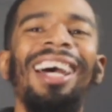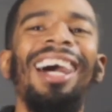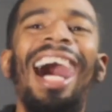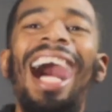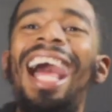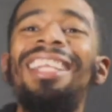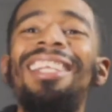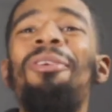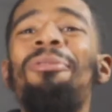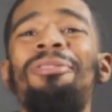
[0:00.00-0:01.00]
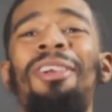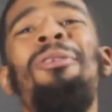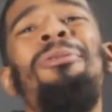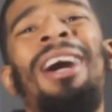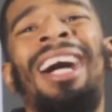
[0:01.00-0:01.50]
I don't know
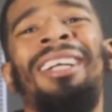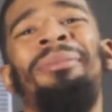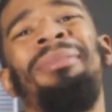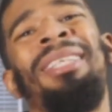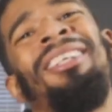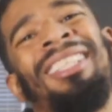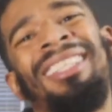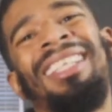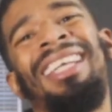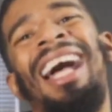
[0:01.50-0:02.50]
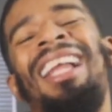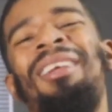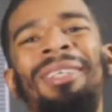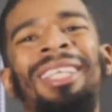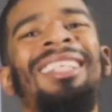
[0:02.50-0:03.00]
why America gotta
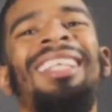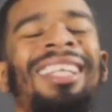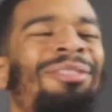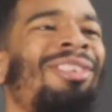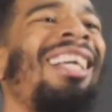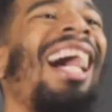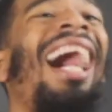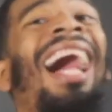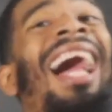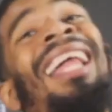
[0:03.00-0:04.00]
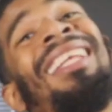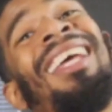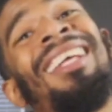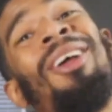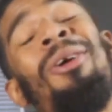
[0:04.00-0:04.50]
be different.
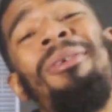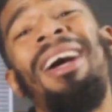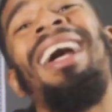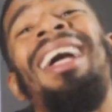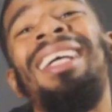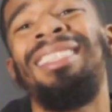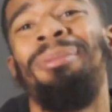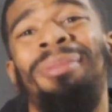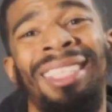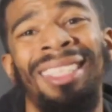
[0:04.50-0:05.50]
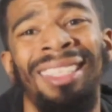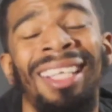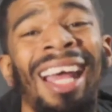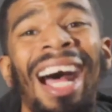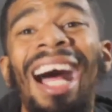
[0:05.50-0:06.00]
Don't ask me.
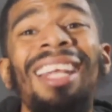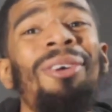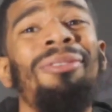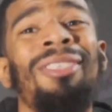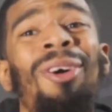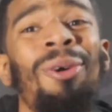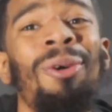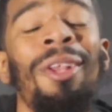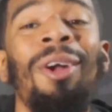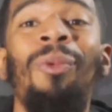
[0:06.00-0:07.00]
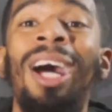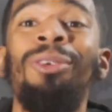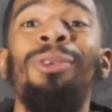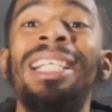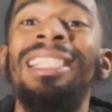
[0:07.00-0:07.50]
I don't know why the
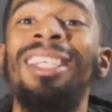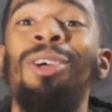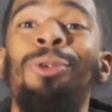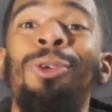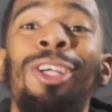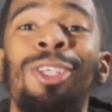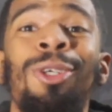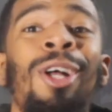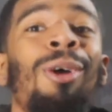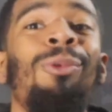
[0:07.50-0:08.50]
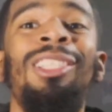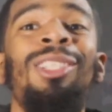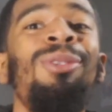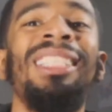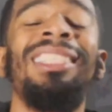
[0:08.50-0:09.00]
rest of the world was
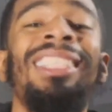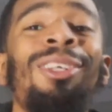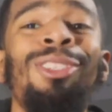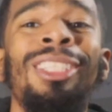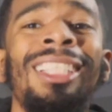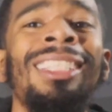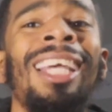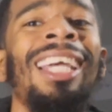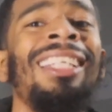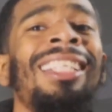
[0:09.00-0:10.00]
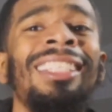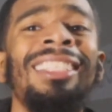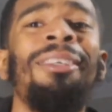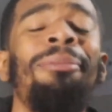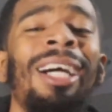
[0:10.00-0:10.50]
using Celsius and then
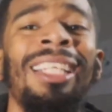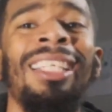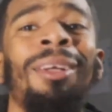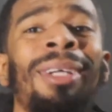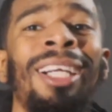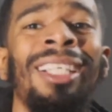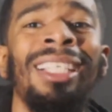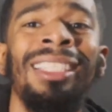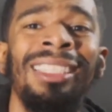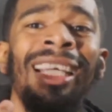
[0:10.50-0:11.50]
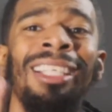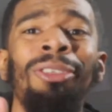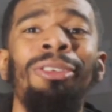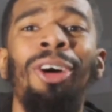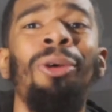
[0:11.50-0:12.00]
somebody in America said, you
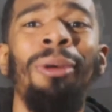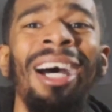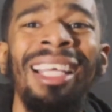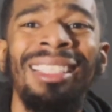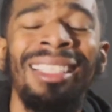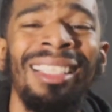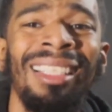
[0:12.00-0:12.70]
know what?